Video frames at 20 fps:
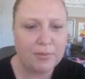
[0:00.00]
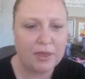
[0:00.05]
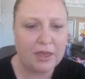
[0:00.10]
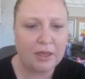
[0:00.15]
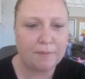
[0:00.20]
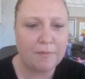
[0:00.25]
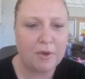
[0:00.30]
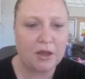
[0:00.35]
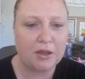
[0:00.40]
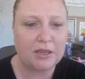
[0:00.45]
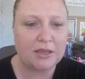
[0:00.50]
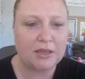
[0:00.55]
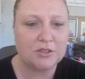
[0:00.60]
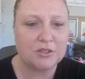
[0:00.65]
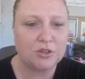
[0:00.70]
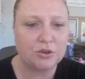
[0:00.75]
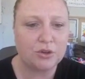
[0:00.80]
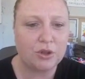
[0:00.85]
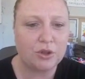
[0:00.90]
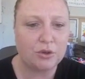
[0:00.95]
PicMonkey
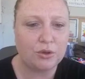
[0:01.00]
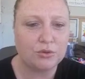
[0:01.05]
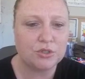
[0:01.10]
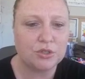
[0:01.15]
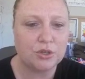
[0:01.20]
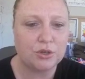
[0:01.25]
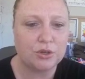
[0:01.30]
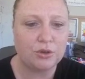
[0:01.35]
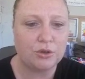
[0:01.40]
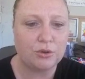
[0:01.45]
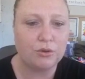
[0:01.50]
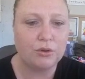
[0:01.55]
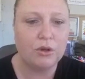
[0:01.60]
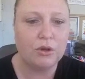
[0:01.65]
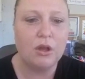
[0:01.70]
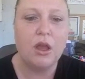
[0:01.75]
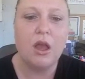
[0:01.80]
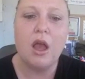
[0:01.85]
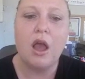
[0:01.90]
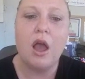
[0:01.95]
is your go-to.
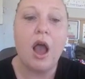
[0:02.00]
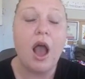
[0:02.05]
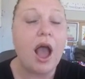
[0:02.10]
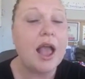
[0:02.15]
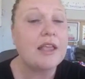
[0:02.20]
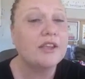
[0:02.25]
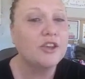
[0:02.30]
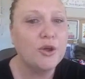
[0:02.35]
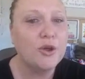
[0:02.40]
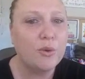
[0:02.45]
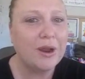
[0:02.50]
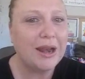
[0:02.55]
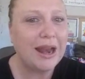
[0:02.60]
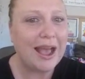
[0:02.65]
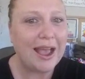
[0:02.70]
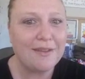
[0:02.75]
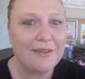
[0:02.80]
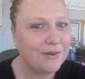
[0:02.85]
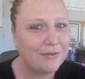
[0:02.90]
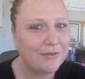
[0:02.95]
You know what?
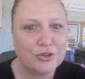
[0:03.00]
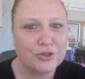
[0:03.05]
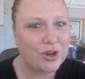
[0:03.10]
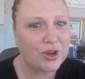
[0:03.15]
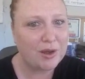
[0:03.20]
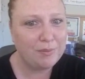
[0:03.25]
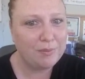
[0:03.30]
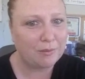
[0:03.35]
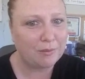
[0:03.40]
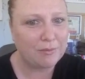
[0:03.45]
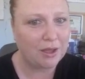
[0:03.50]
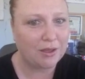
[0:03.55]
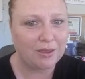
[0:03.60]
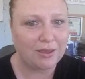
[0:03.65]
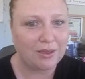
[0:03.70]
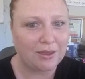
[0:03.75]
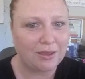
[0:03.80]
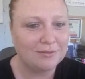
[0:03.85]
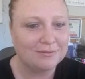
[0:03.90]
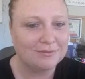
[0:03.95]
I've never tried
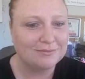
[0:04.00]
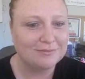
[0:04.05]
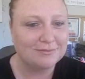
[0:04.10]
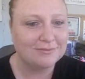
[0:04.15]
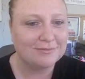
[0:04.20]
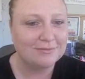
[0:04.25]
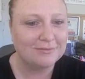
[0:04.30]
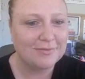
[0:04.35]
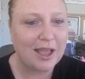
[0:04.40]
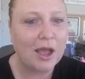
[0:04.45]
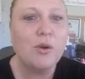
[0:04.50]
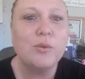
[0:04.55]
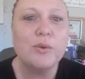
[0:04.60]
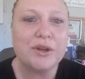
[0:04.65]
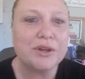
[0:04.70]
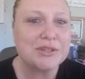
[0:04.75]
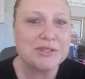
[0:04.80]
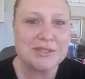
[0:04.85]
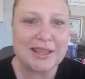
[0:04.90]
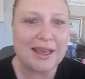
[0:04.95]
PicMonkey. How
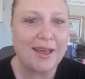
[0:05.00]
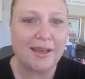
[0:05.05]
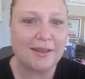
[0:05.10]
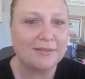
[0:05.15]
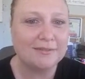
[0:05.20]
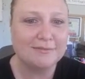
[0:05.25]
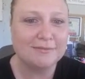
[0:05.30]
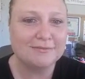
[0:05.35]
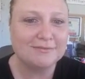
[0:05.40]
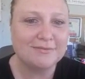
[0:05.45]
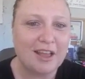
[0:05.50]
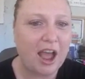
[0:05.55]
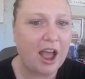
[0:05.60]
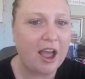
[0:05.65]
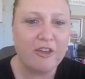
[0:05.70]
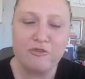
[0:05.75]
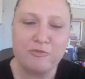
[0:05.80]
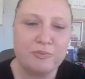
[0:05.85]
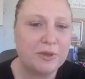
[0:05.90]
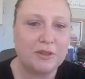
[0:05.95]
weird is that?
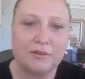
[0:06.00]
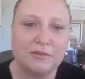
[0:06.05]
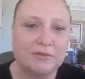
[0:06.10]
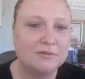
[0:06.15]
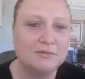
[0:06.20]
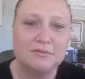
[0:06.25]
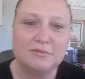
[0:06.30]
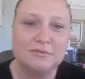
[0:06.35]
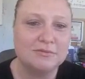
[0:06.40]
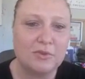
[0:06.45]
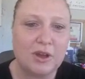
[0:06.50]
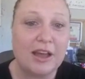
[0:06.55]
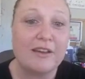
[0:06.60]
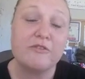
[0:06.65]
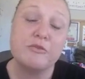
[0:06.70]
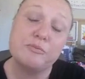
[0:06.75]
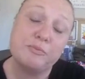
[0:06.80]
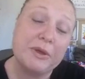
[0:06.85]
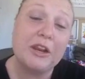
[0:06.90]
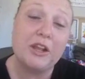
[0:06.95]
I've been
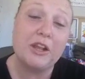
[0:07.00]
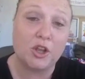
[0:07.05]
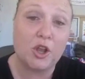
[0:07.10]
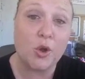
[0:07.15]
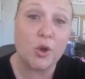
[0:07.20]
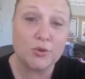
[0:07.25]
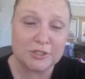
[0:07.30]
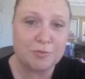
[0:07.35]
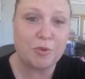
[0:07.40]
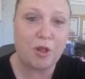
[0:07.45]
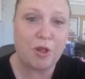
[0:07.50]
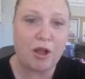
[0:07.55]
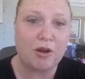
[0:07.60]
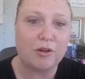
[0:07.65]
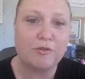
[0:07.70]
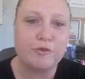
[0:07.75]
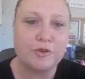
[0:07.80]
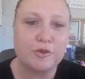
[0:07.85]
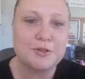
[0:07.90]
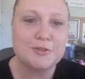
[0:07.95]
a ghost
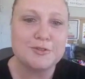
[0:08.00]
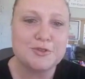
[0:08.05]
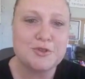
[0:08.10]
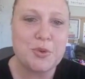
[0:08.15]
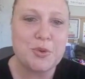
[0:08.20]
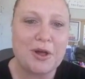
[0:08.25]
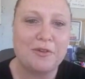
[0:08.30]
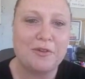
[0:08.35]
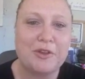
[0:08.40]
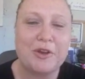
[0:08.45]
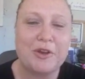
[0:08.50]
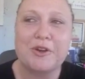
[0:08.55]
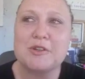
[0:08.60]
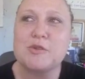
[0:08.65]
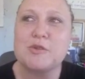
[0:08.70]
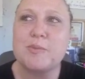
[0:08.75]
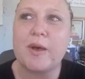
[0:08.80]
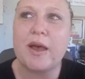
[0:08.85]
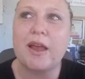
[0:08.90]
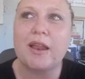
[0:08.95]
blogger for 12
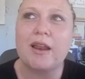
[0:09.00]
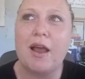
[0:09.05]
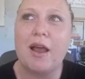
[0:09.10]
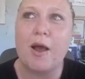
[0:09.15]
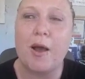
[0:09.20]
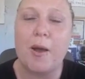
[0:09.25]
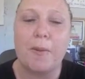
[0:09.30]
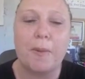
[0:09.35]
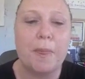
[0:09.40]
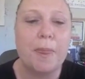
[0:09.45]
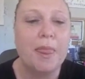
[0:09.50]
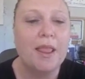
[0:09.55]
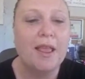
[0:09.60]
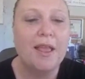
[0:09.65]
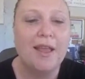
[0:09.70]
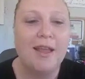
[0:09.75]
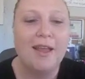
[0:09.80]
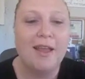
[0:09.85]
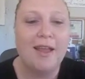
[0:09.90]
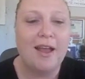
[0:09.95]
years, but
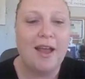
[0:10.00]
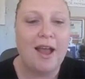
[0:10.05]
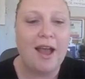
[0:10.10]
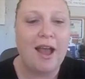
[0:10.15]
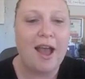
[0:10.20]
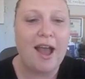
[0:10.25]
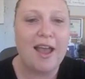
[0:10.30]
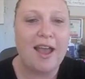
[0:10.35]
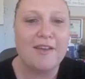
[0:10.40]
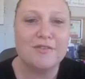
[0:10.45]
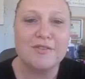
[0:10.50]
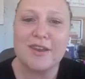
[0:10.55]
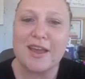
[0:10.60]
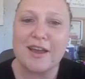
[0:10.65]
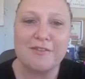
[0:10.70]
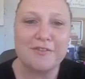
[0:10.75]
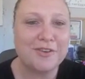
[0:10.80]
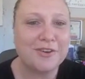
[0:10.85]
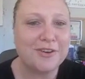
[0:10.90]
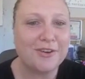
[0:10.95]
I've
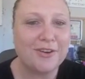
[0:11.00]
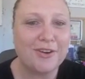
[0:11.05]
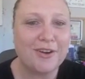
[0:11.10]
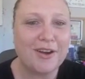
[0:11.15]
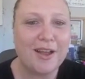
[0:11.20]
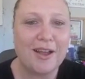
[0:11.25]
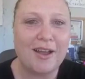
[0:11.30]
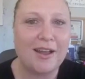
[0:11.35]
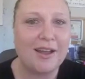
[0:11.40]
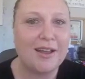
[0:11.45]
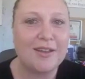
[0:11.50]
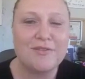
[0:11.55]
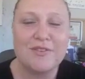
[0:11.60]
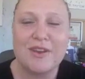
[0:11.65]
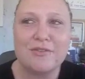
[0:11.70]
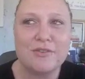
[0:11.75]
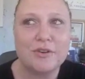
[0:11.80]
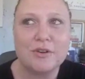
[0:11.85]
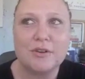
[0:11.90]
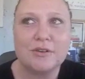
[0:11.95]

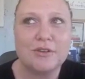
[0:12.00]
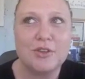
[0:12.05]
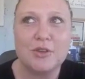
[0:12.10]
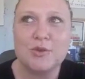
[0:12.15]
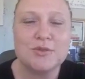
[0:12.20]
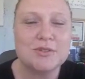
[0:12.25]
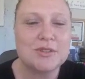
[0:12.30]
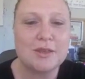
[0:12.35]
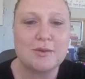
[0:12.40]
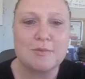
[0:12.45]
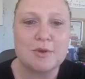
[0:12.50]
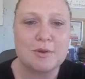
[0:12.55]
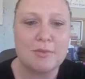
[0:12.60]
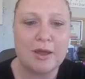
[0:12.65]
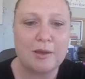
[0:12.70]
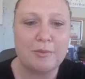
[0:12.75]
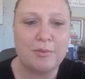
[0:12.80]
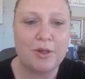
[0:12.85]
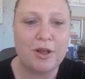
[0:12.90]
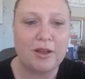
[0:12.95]
never used them in
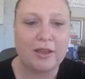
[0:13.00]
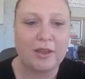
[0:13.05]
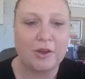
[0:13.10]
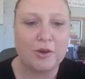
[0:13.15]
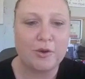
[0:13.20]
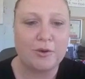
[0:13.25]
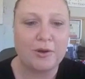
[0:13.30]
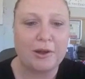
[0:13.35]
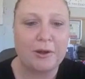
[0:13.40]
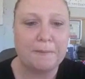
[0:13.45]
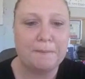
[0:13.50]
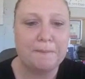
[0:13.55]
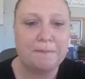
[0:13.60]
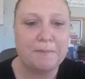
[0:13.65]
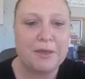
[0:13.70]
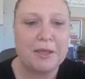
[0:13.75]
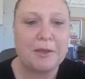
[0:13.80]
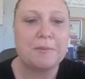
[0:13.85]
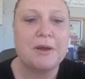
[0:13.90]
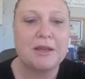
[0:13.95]
my blogging career.
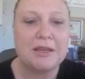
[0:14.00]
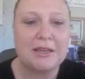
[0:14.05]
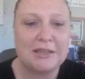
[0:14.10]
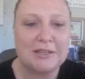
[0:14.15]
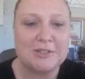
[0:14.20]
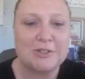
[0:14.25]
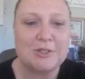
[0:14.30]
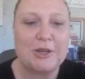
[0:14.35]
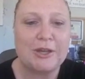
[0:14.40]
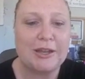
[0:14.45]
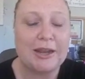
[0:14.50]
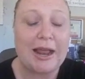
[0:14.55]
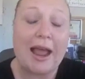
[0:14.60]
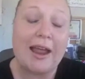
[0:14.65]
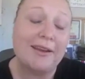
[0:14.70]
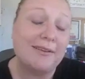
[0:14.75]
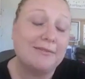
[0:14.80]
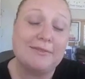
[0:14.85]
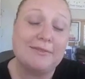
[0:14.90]
PicMonkey is good.